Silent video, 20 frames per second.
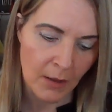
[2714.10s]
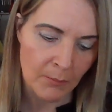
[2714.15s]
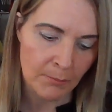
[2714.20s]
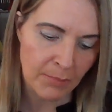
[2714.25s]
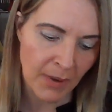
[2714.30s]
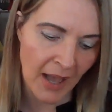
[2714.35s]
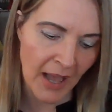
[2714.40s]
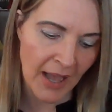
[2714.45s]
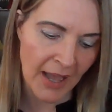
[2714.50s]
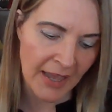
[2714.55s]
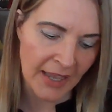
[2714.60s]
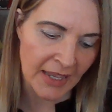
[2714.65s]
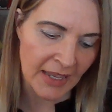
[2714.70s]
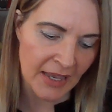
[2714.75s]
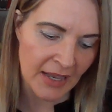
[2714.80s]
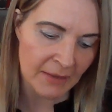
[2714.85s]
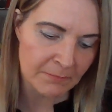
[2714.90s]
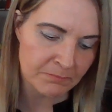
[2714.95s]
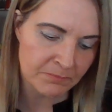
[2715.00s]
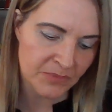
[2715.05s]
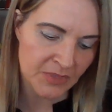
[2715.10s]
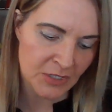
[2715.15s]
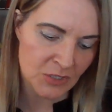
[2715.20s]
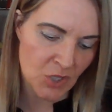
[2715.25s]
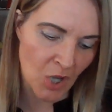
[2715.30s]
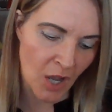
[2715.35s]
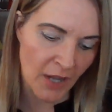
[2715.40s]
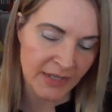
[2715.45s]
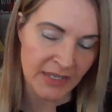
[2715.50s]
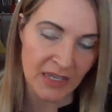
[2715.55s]
by
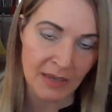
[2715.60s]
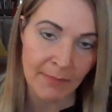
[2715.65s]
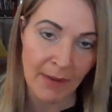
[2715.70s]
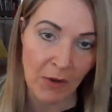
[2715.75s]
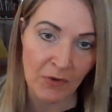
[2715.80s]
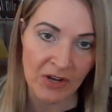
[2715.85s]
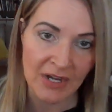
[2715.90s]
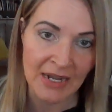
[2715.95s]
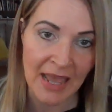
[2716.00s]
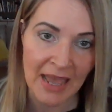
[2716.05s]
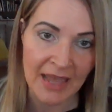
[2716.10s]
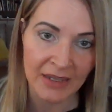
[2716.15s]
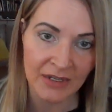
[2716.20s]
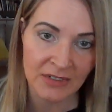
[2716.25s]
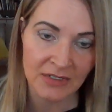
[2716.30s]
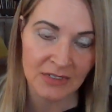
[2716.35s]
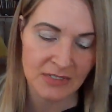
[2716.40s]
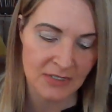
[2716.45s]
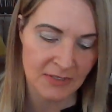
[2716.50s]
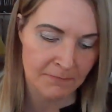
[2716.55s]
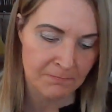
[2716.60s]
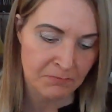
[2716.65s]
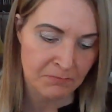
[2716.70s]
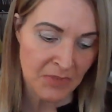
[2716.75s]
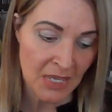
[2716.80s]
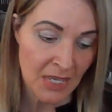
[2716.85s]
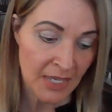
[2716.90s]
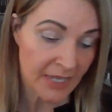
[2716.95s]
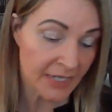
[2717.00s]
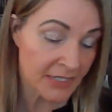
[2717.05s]
talking about an ex
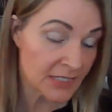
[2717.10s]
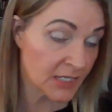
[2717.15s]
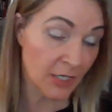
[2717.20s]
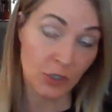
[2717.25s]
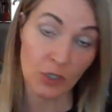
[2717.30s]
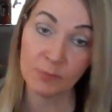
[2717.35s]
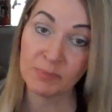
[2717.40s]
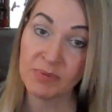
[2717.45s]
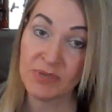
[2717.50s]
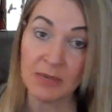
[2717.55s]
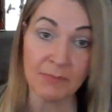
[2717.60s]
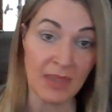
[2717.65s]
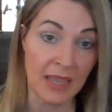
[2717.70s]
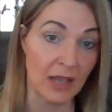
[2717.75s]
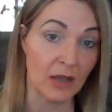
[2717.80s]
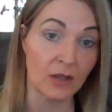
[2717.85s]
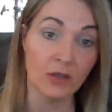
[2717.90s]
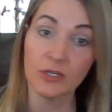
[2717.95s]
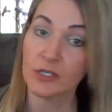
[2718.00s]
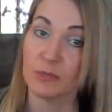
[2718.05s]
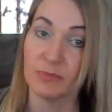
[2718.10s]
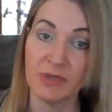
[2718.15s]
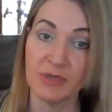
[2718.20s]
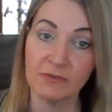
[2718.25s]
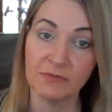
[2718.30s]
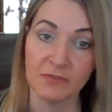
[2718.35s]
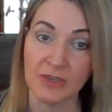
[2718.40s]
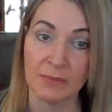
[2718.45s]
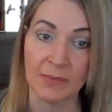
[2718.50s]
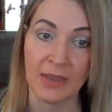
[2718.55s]
it, it could be a male, it could be a
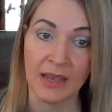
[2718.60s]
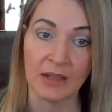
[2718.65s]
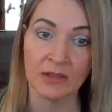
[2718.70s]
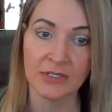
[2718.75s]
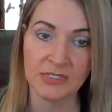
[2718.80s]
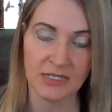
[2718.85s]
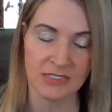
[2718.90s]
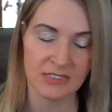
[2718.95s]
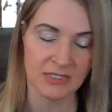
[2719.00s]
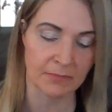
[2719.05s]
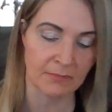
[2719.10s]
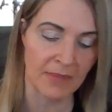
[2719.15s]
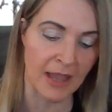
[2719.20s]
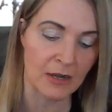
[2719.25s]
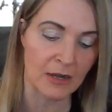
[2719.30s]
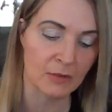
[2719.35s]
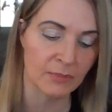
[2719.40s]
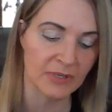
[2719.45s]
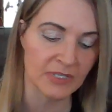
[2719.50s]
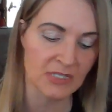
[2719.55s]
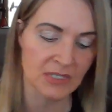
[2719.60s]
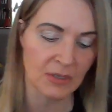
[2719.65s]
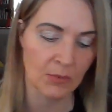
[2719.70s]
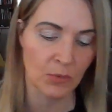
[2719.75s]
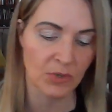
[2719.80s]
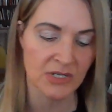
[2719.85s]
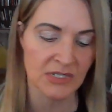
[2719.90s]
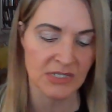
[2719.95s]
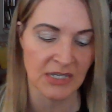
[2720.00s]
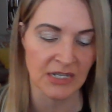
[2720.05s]
female, it doesn't matter, but
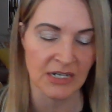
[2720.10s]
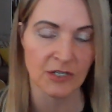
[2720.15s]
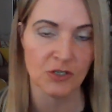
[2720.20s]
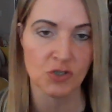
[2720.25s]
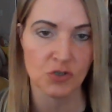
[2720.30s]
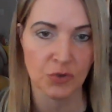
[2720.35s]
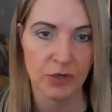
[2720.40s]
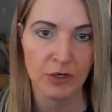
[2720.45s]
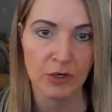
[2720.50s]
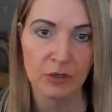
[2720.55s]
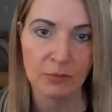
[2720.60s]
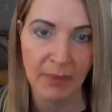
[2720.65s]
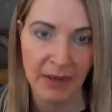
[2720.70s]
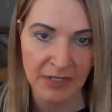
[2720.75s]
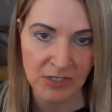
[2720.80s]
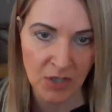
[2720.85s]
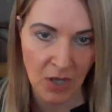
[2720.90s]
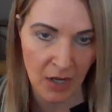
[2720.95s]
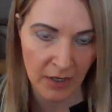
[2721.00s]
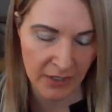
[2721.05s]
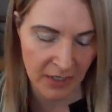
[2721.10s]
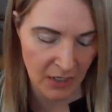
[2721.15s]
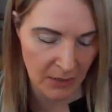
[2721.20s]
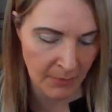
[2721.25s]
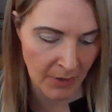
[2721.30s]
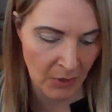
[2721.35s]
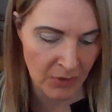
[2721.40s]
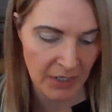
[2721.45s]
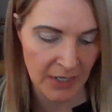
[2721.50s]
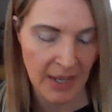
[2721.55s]
someone is getting triggered by talking
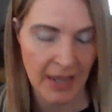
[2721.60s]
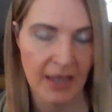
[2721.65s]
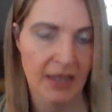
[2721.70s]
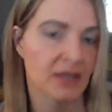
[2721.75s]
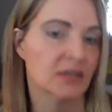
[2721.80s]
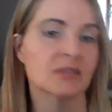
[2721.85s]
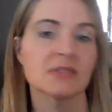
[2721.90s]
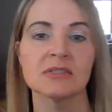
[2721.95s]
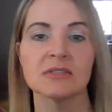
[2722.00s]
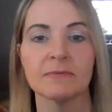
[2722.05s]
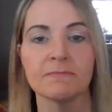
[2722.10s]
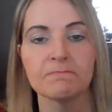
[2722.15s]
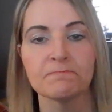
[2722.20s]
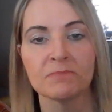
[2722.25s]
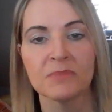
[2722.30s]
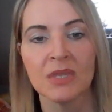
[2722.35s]
about an ex.